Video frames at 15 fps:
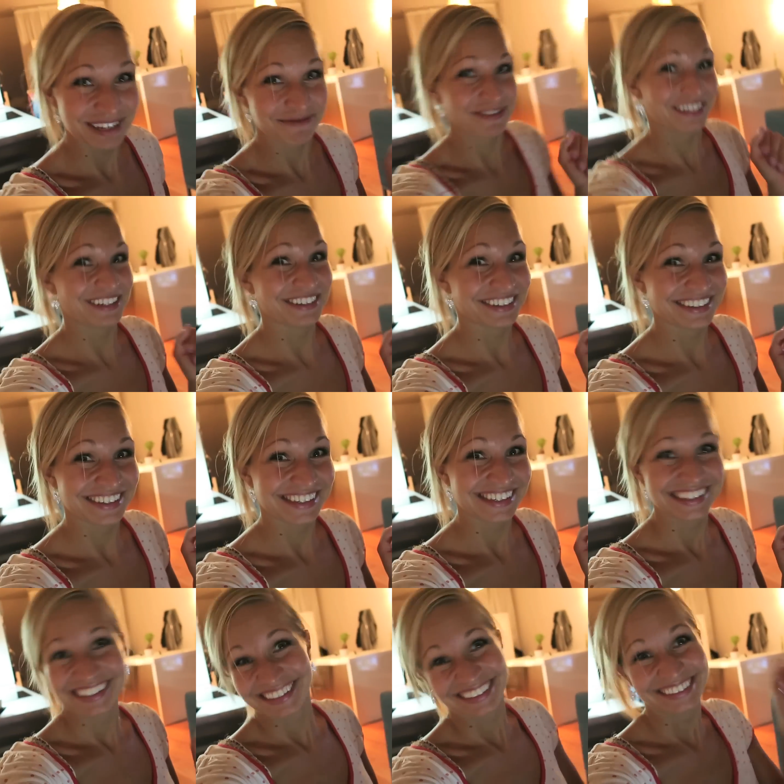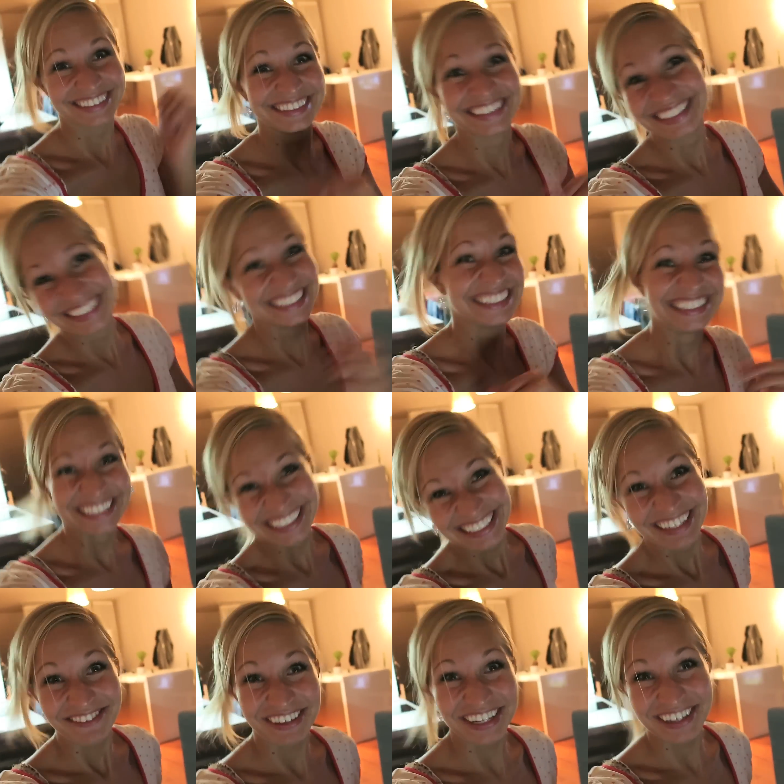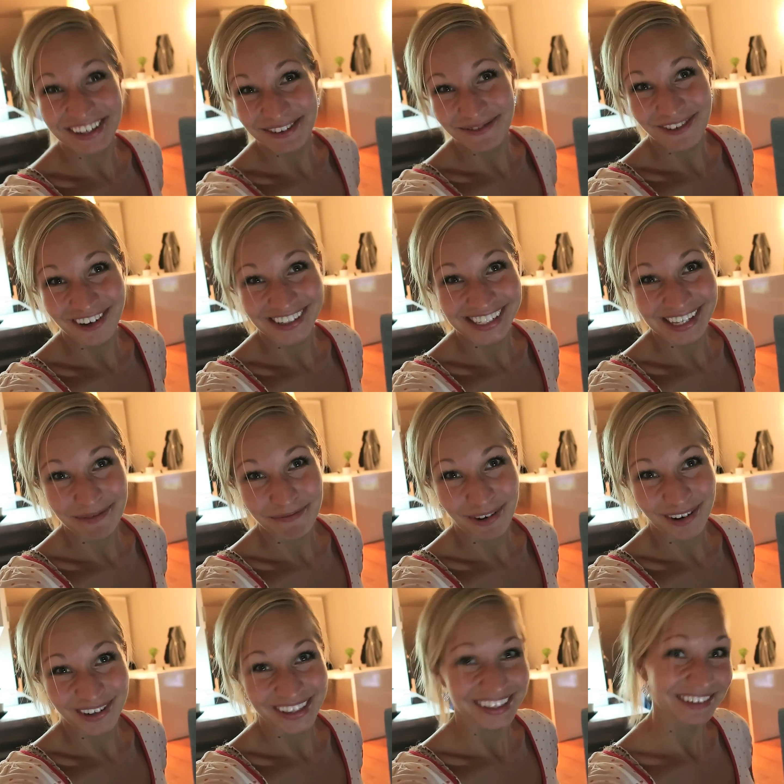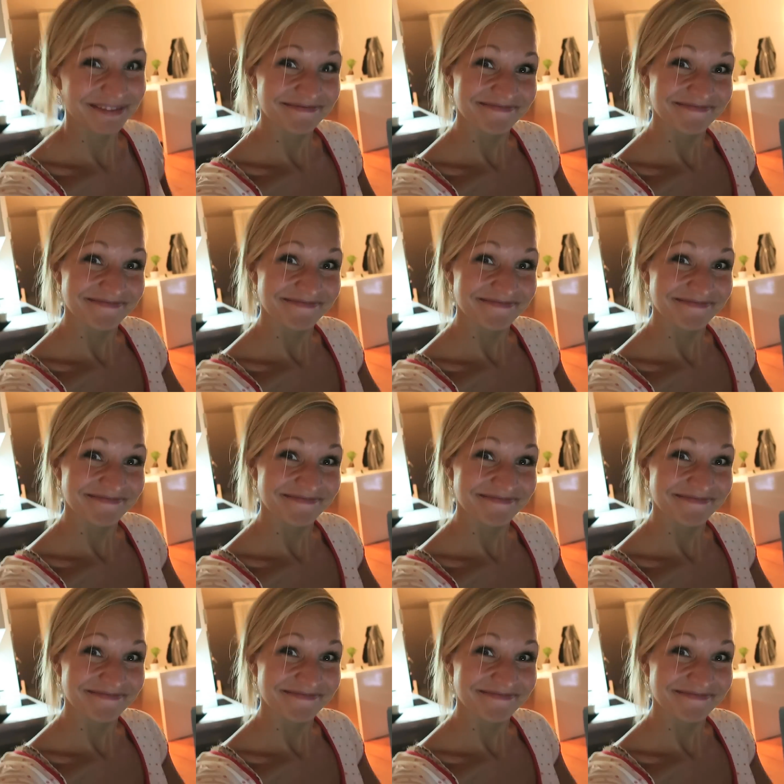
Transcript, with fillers: videos. Thank you for support.